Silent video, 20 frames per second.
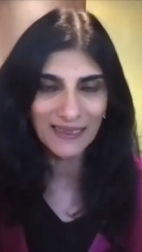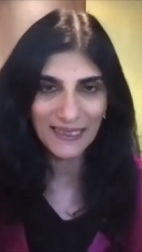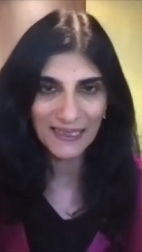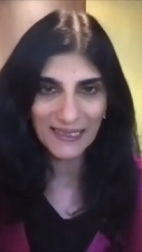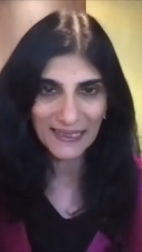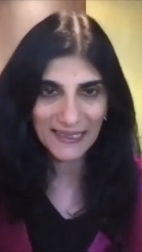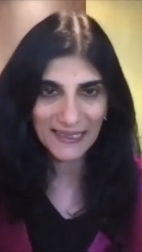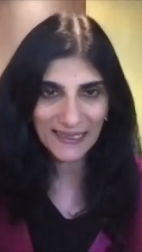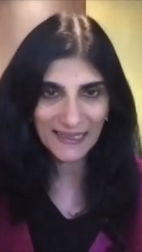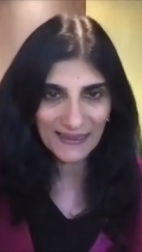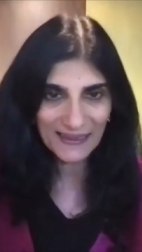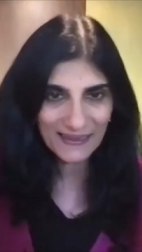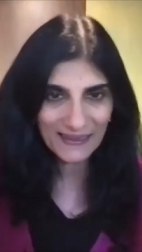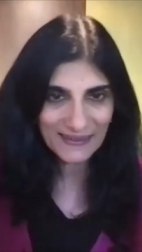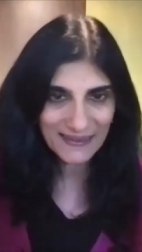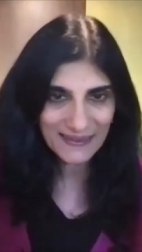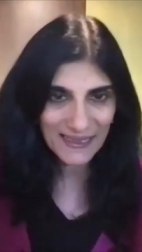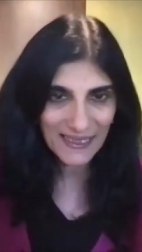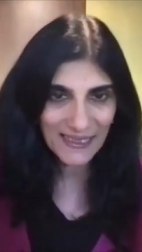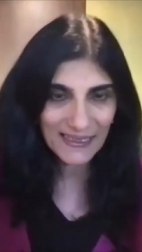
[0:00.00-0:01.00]

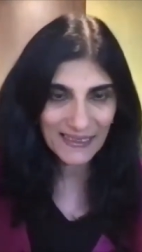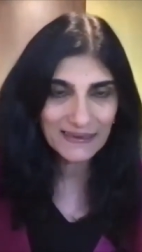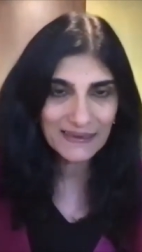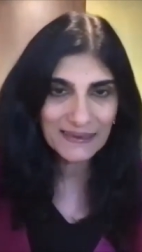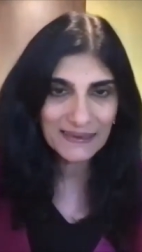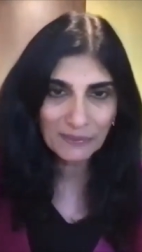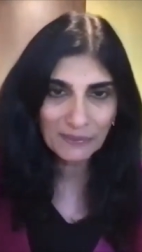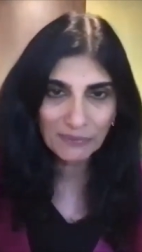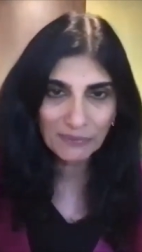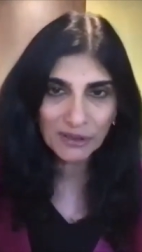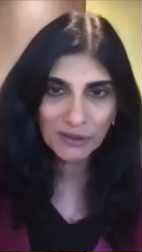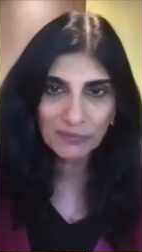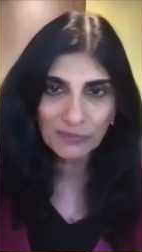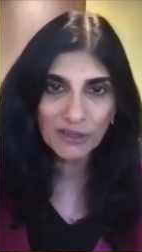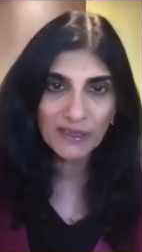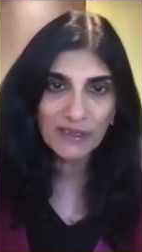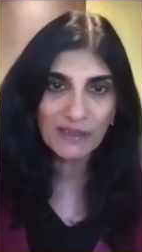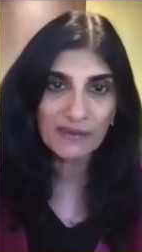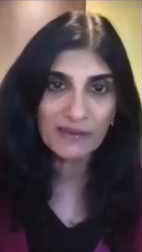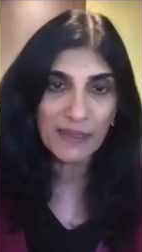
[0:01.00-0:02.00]
Here's a symptom
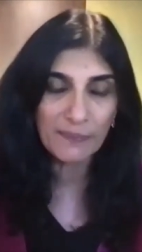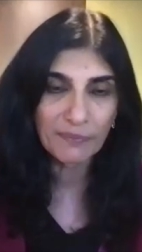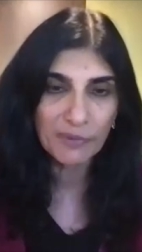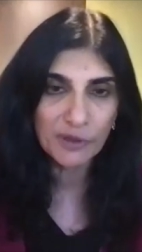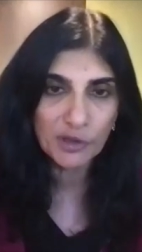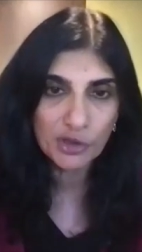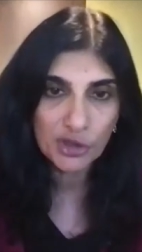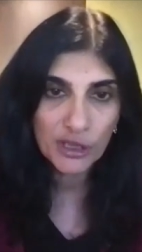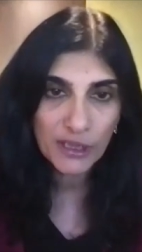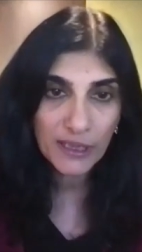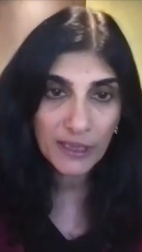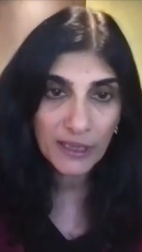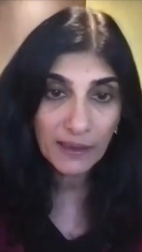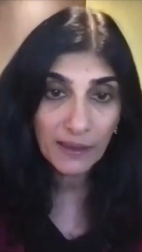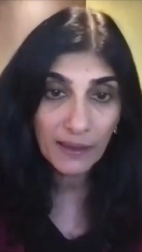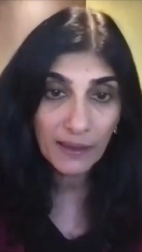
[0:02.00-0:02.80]
in the repertory